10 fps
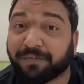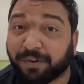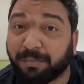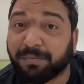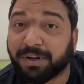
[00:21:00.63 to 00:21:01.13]

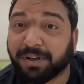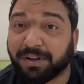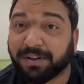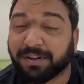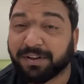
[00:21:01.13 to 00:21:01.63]
from
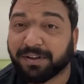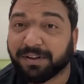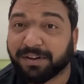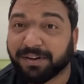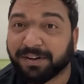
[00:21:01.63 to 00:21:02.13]

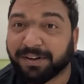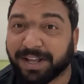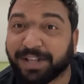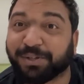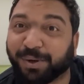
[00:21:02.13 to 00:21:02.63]

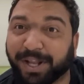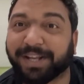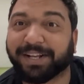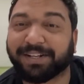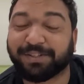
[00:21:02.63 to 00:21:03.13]
as you like it.